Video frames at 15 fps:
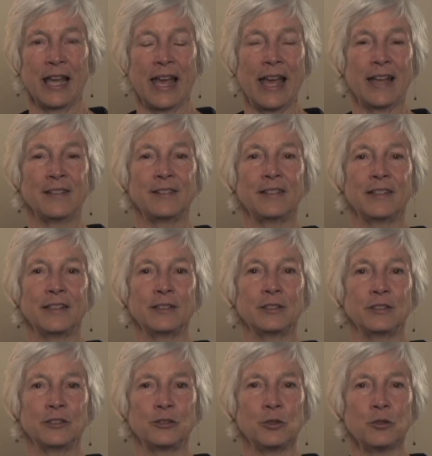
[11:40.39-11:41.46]
has a
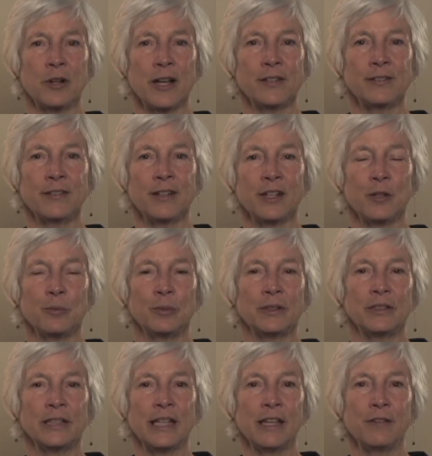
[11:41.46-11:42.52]
trust and a
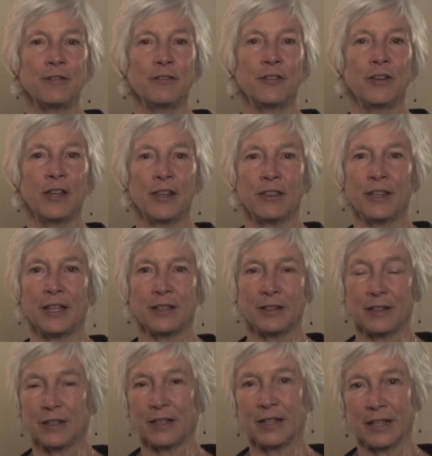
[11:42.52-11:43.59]
belief
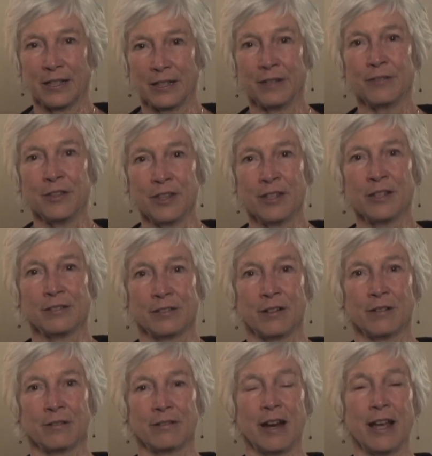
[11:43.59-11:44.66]
that everything's
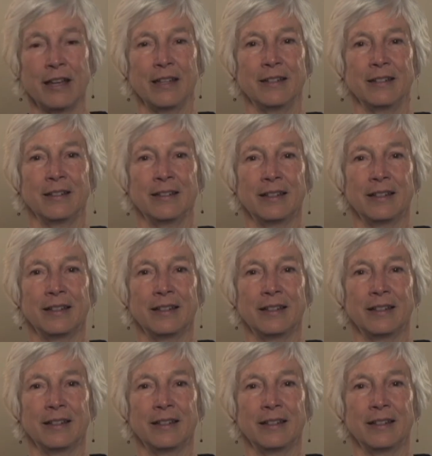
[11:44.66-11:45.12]
all right.